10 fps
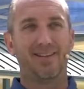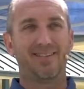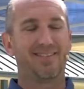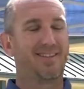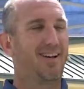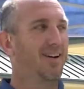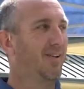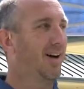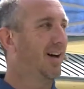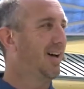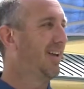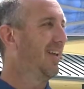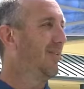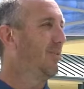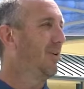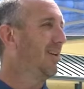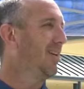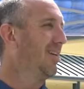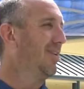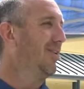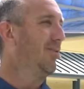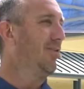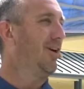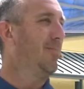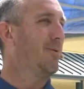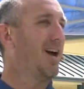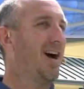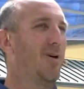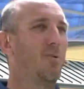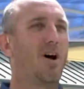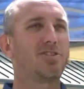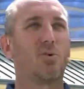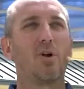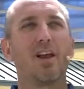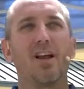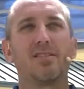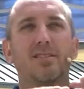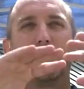So uh, we, uh, hopefully help you out. we're also working on some